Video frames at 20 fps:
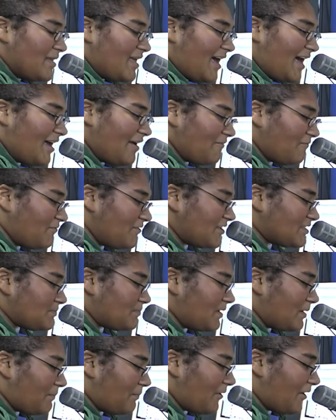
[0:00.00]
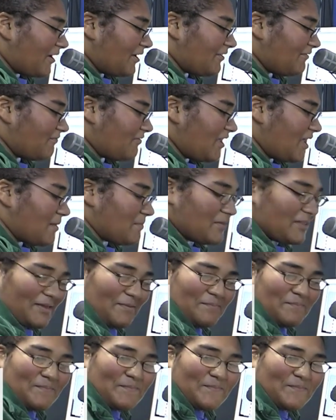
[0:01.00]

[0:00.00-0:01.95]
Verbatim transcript: How it feels oh, being part of the family?